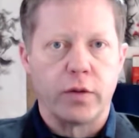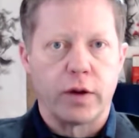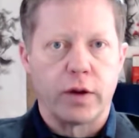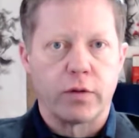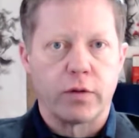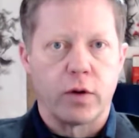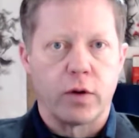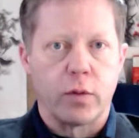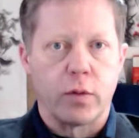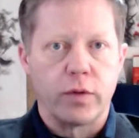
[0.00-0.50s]
that I
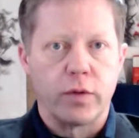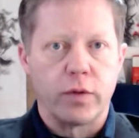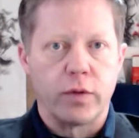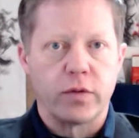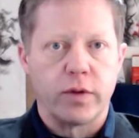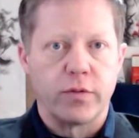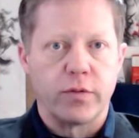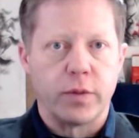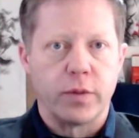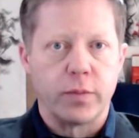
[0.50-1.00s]
saw
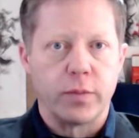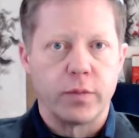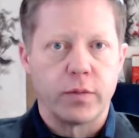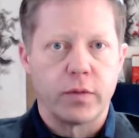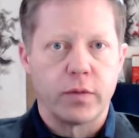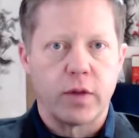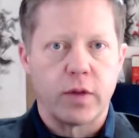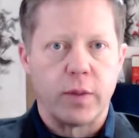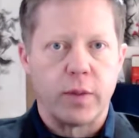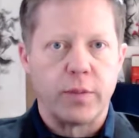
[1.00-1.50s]
recently
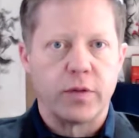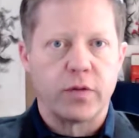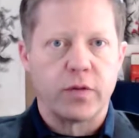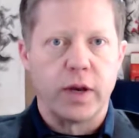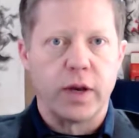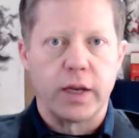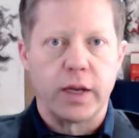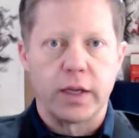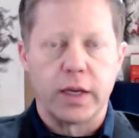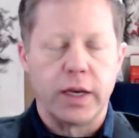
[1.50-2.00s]
from Simon
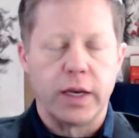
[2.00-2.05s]
Sinek,